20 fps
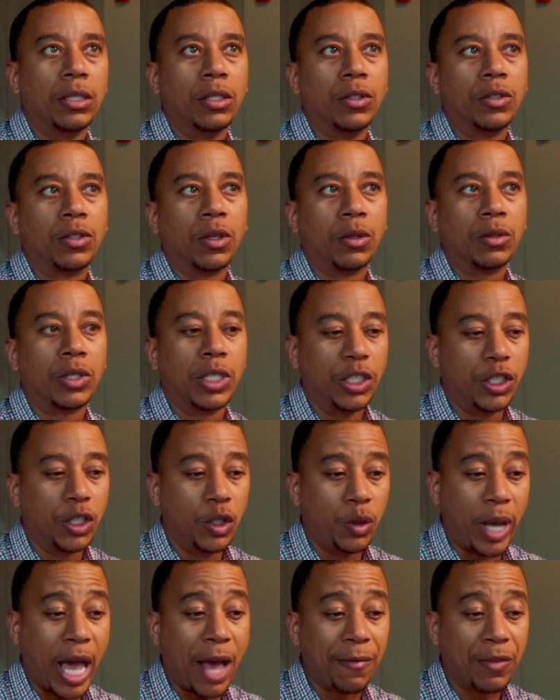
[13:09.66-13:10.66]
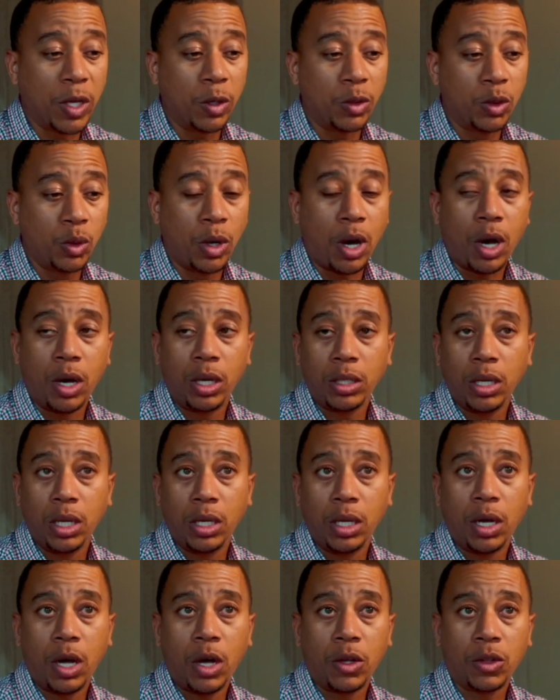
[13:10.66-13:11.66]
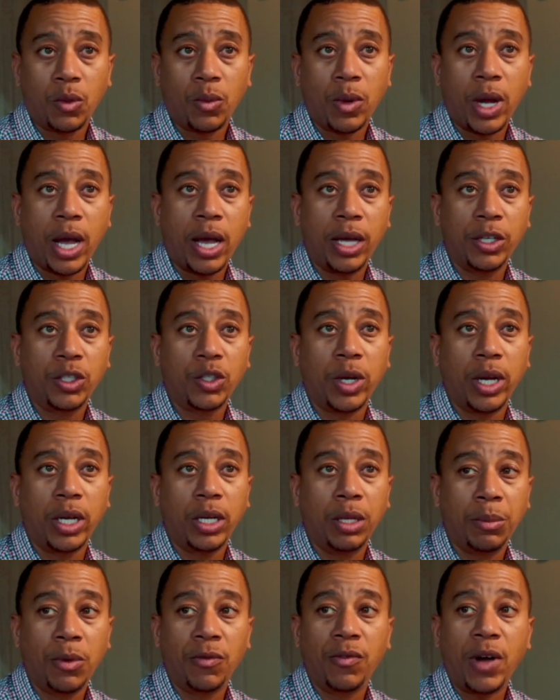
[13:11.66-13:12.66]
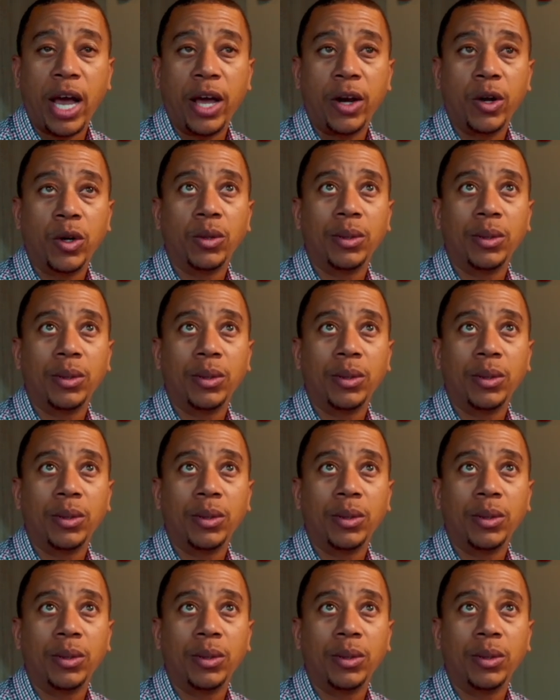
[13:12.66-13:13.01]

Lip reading: So essentially you have to go through an authorized training provider.